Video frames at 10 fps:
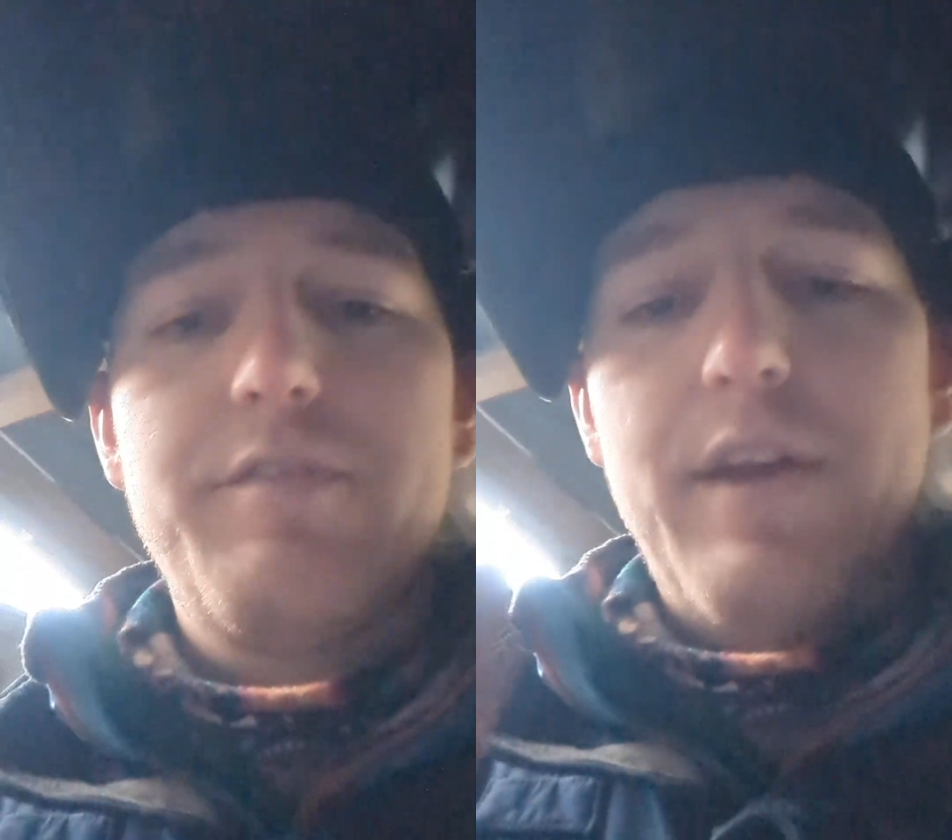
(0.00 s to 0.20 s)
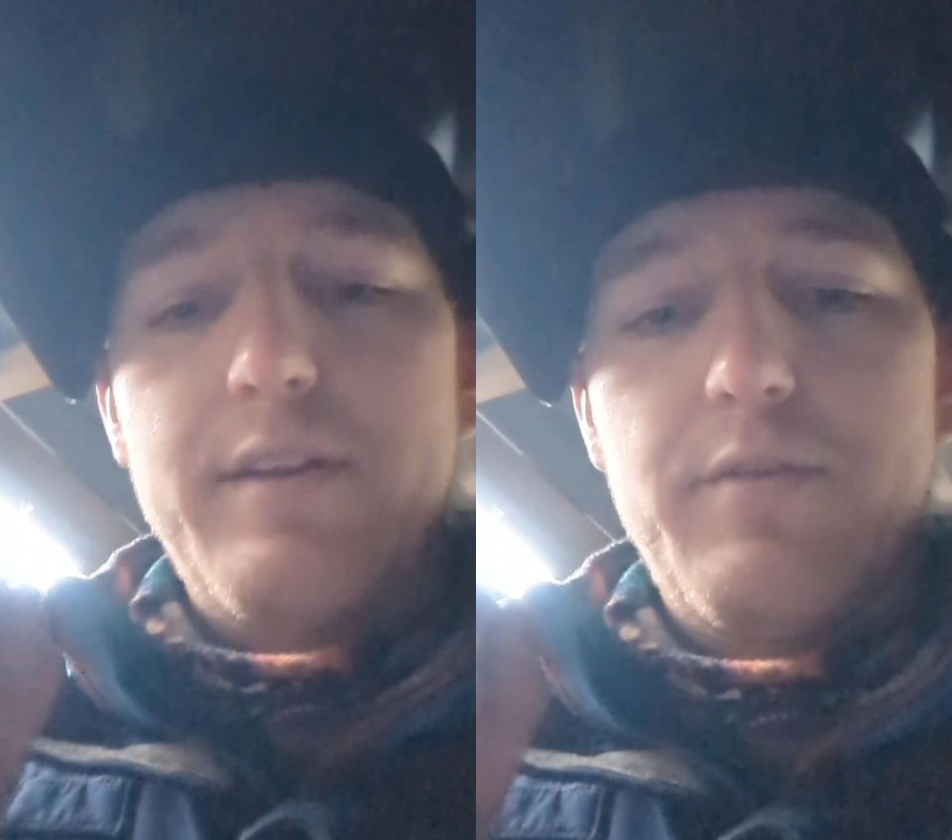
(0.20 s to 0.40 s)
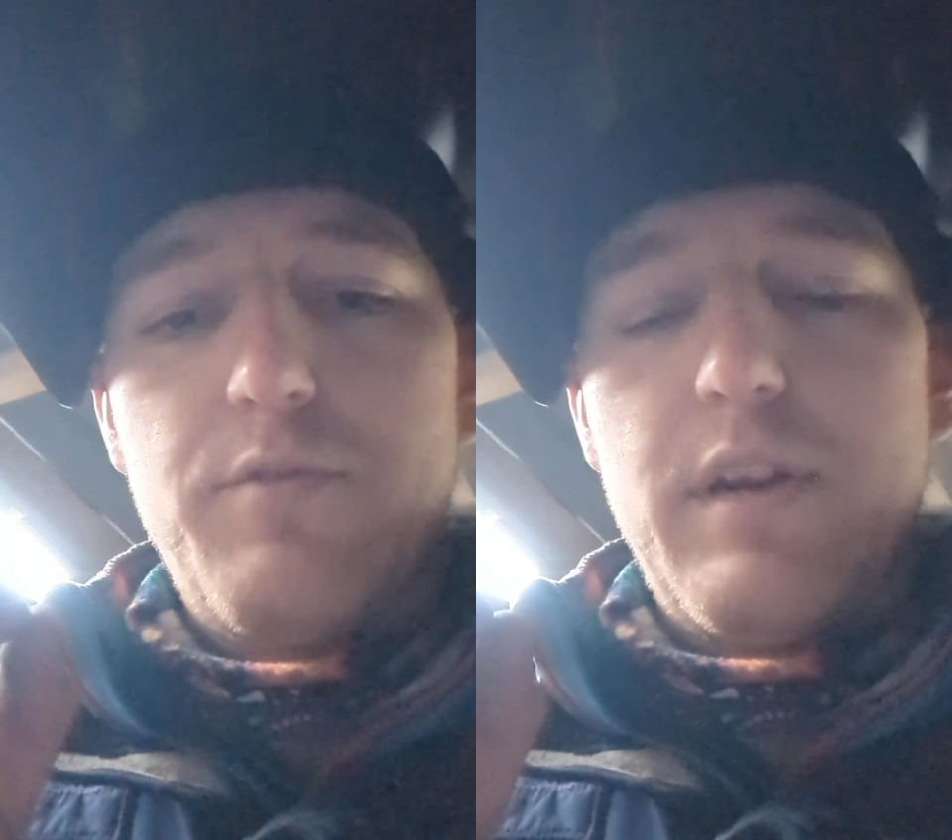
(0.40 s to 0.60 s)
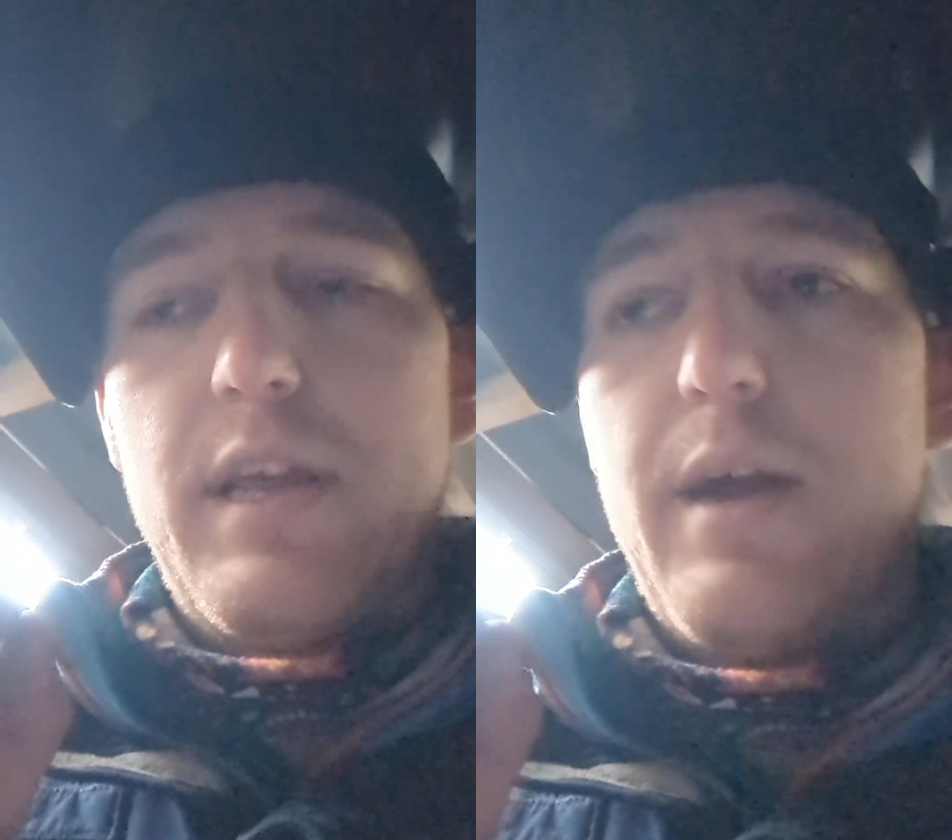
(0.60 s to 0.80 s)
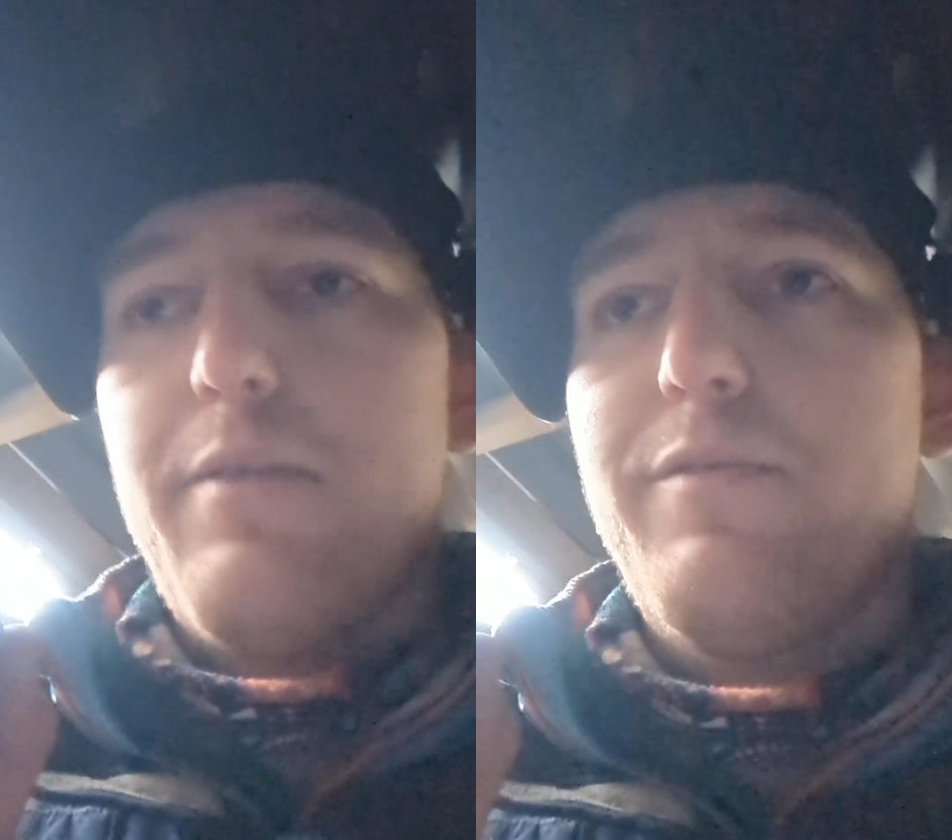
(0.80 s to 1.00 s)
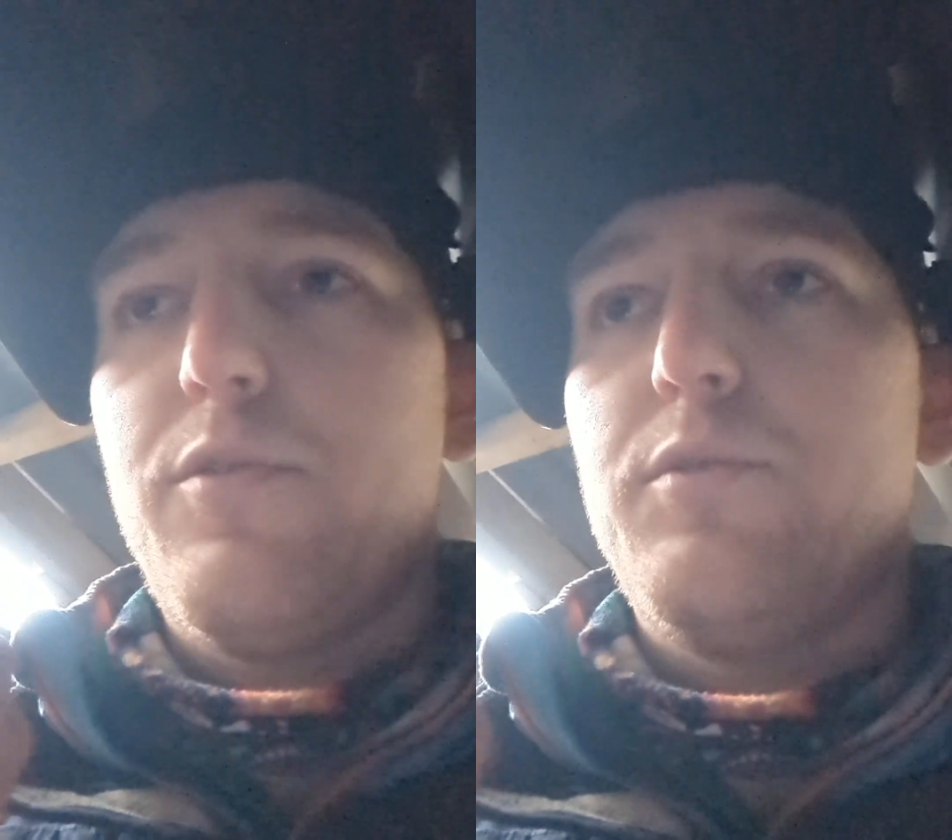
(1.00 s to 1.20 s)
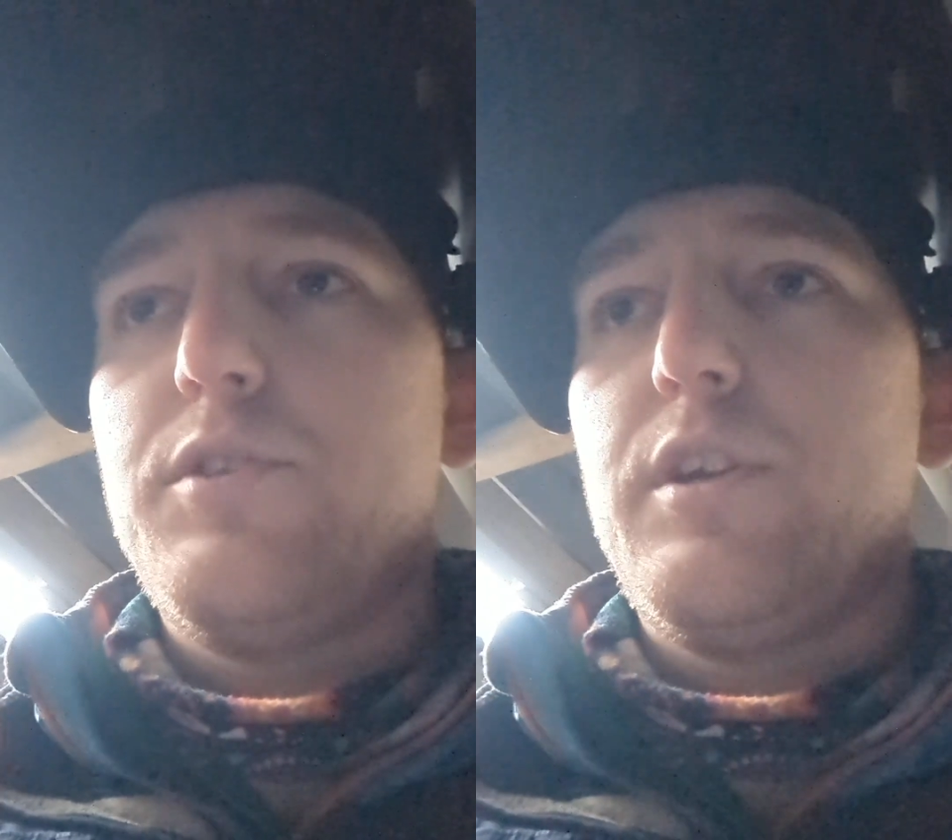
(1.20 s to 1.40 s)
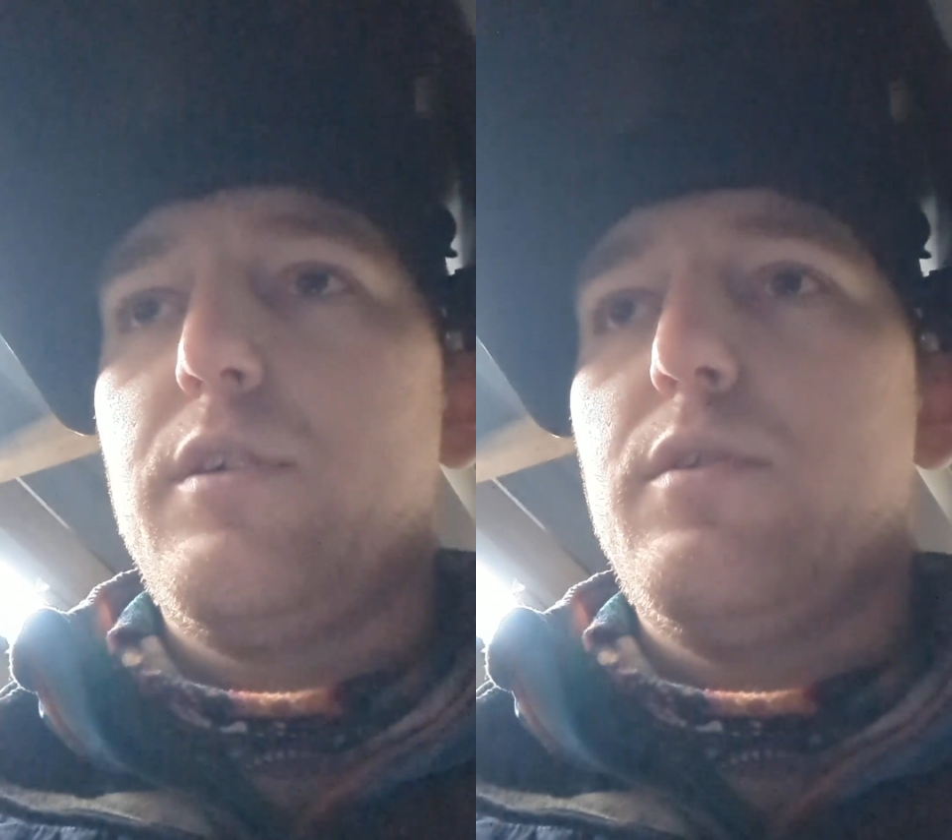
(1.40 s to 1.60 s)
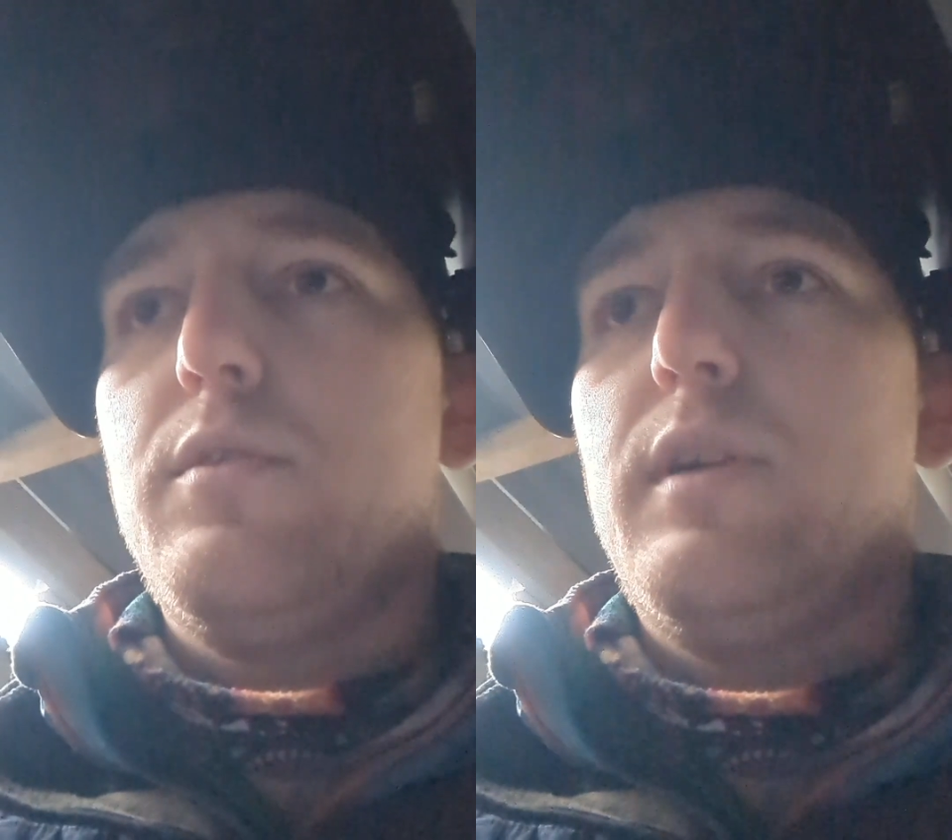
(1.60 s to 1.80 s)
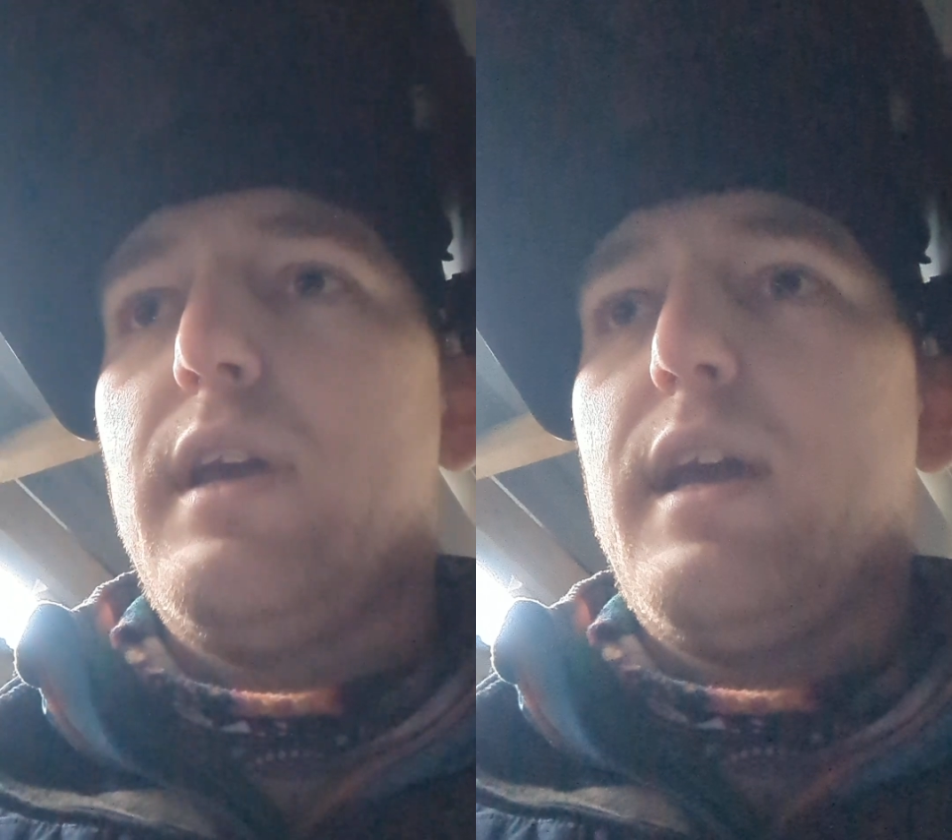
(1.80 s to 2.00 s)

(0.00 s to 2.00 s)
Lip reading: found it really helpful to,